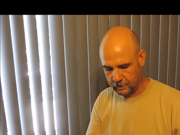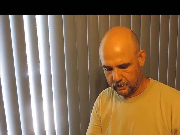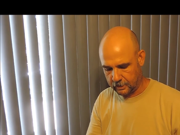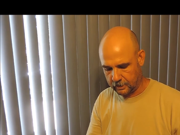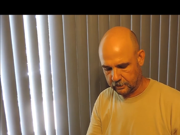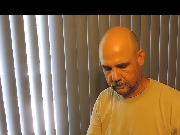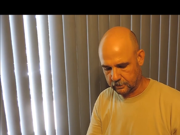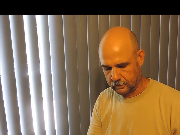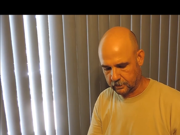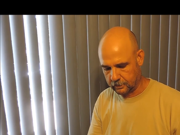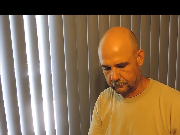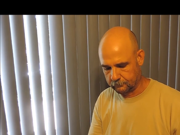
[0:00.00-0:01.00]
And
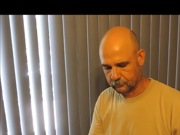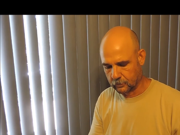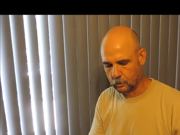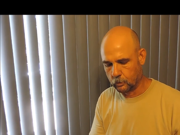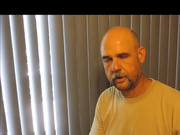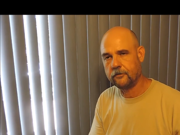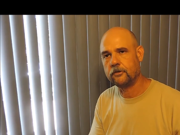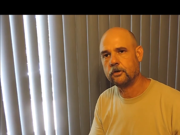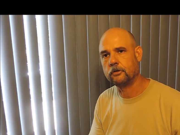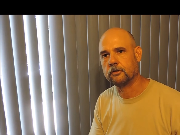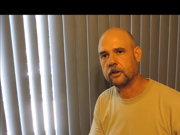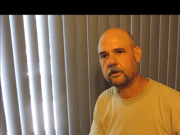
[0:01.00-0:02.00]
we've
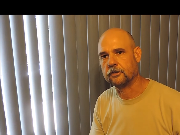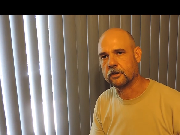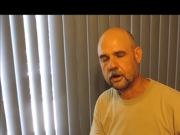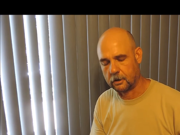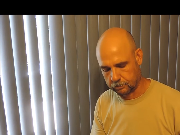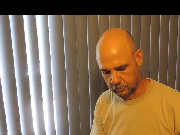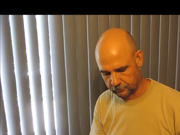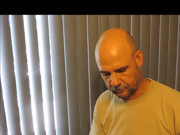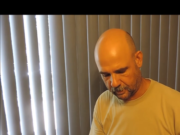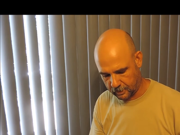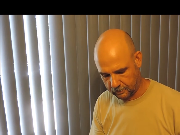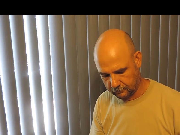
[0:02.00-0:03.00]
used these a couple of
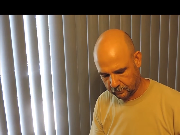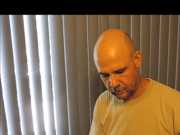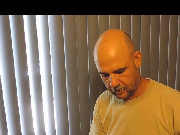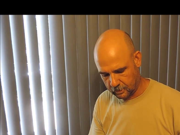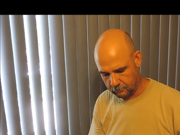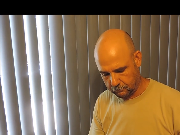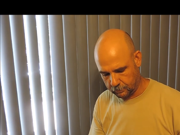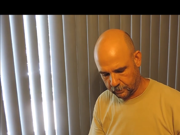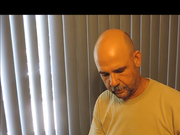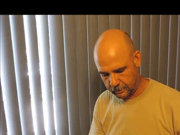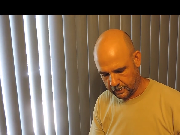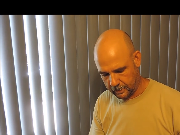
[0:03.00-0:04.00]
times,
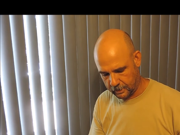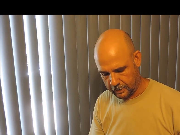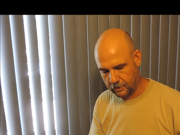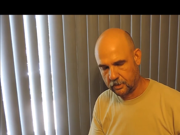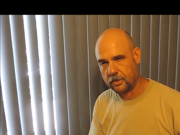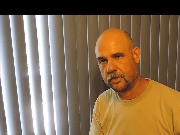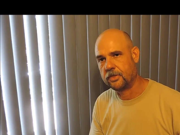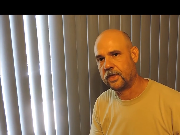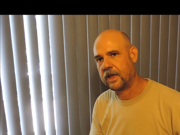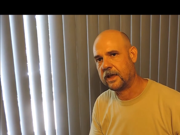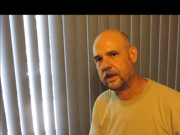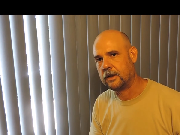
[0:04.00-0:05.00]
but
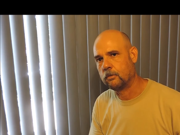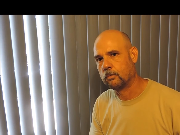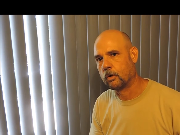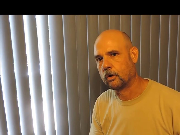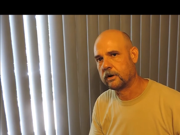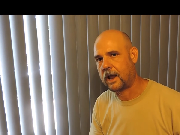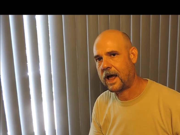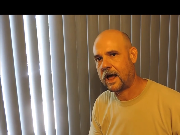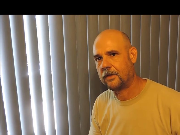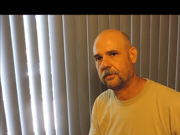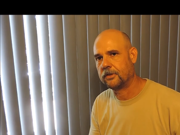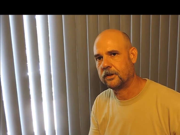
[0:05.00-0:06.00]
they were
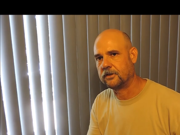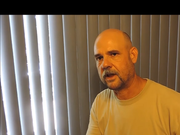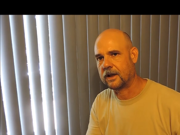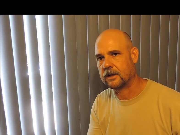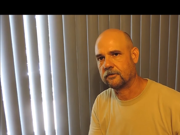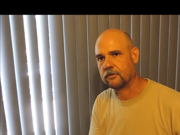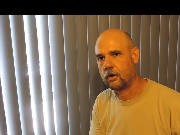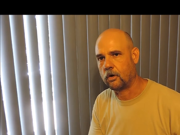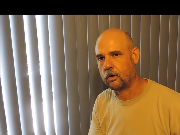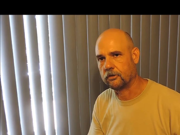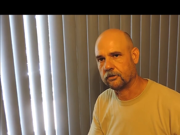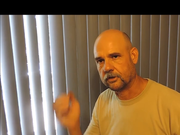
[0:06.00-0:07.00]
not the deck of
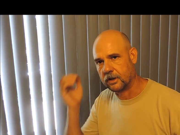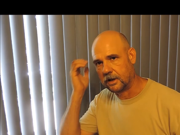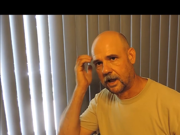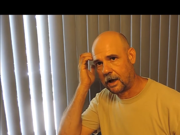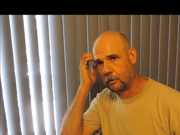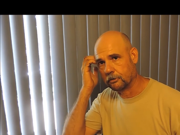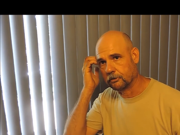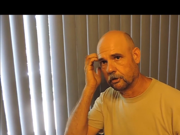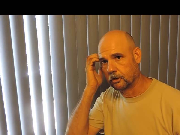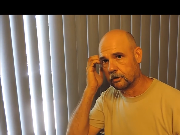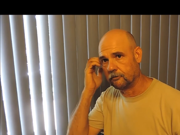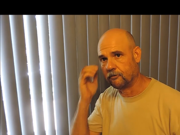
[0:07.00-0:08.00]
cards that I was
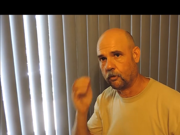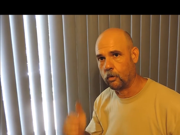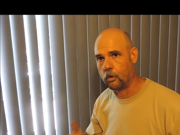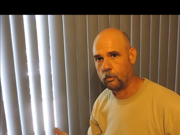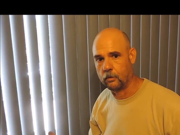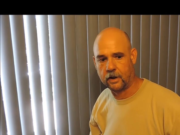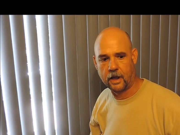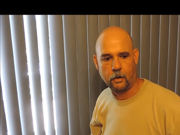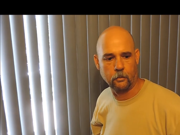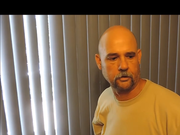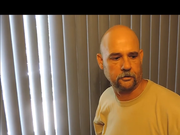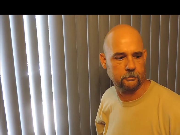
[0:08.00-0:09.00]
looking for when I
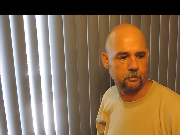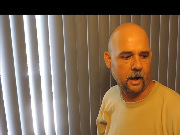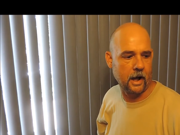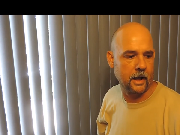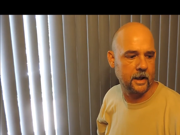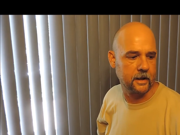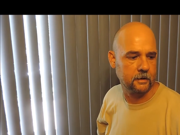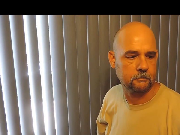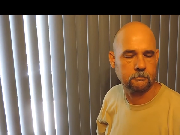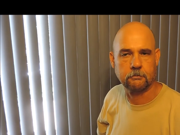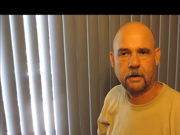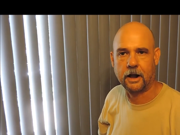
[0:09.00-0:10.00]
was buying
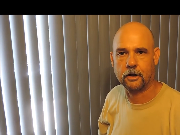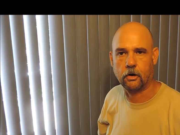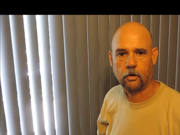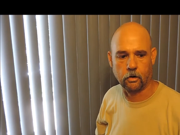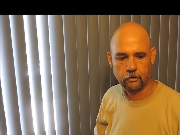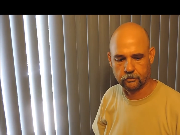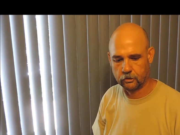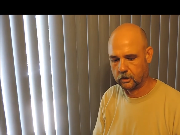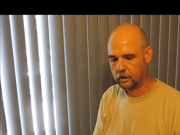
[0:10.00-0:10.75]
my cards.